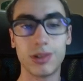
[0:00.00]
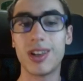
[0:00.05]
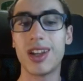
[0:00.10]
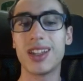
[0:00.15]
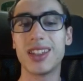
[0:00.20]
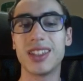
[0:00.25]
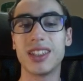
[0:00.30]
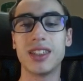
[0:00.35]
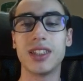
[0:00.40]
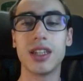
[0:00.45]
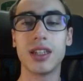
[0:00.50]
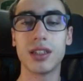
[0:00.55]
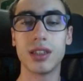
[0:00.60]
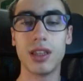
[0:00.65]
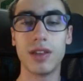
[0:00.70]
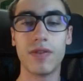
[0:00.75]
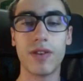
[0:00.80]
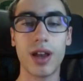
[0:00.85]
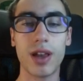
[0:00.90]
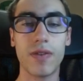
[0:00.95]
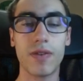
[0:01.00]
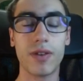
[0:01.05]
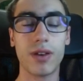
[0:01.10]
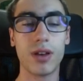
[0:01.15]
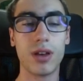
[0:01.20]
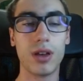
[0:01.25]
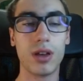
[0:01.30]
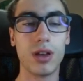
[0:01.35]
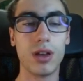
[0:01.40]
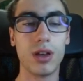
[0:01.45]
try c6 d5,
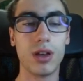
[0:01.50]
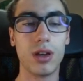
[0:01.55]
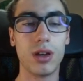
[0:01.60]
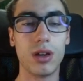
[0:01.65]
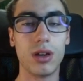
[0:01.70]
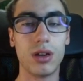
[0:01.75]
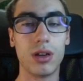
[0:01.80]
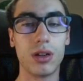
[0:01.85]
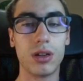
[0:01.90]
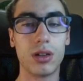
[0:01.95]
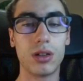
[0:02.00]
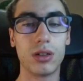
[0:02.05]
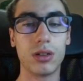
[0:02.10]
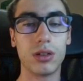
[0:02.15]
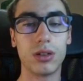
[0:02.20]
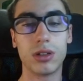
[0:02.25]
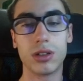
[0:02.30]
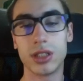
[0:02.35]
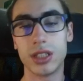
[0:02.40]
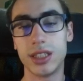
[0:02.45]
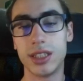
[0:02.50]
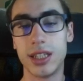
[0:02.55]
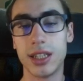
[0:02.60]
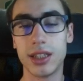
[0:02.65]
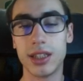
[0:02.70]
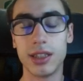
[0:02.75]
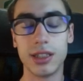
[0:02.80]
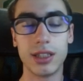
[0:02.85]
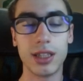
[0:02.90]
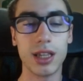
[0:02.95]
or
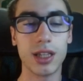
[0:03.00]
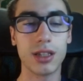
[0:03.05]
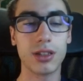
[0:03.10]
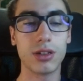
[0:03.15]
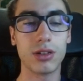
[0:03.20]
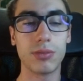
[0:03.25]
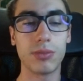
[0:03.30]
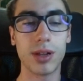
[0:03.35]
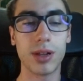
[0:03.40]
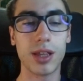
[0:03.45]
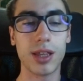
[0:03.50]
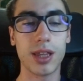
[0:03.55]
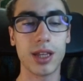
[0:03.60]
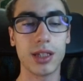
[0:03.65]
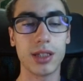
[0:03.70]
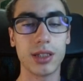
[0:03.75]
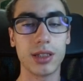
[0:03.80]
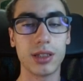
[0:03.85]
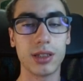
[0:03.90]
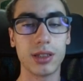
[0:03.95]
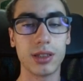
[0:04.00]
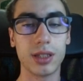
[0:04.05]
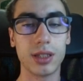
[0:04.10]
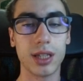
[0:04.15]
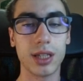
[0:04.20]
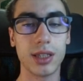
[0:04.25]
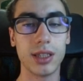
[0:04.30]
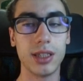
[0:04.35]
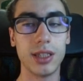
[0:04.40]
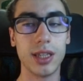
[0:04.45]
c6 d6, or play just
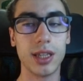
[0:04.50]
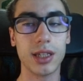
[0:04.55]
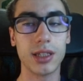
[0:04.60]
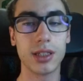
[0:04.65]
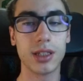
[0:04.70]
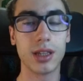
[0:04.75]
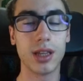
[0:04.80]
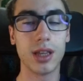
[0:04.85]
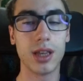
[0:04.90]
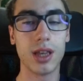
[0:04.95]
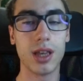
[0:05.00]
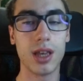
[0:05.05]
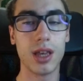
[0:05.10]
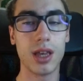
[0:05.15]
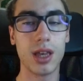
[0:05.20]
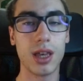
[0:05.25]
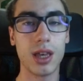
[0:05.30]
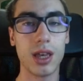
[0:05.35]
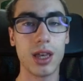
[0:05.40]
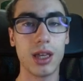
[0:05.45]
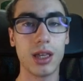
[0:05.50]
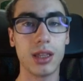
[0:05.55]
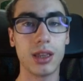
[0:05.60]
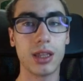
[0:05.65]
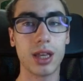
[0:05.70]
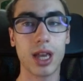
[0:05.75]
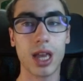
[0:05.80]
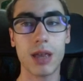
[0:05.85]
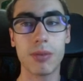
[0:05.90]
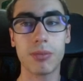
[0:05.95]
d6. And
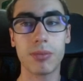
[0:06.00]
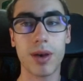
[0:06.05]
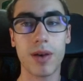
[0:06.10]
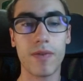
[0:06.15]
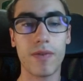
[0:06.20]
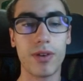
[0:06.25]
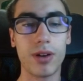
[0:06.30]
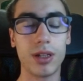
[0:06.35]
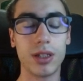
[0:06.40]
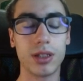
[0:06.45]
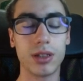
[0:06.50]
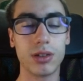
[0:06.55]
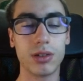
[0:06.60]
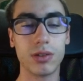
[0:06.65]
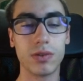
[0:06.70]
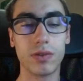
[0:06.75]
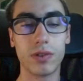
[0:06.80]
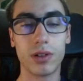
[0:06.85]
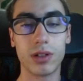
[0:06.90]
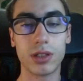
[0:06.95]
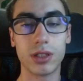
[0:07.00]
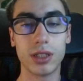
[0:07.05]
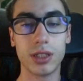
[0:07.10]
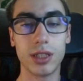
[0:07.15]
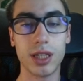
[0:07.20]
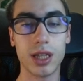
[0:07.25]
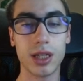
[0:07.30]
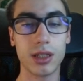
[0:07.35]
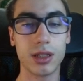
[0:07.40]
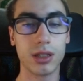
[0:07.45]
in the game, Van Foreest goes for
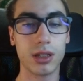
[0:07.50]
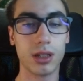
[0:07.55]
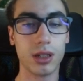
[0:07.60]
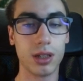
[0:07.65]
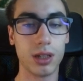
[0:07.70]
c6.